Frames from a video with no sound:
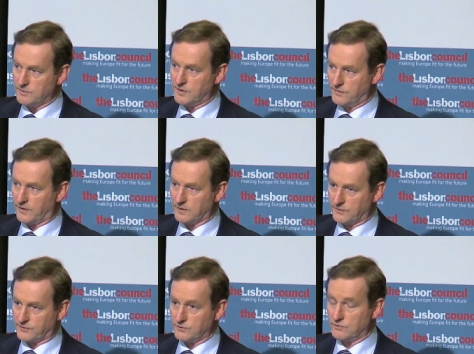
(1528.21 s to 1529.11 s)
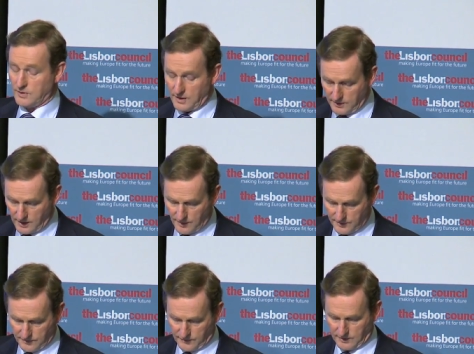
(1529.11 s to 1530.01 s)
be followed through, and they are
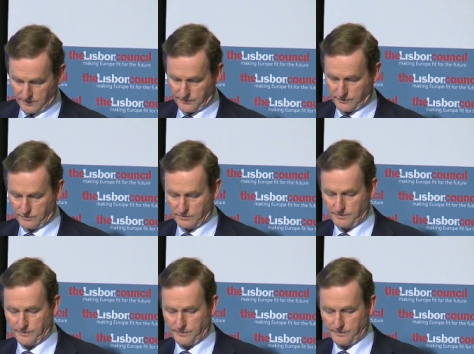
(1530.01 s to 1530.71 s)
being followed through.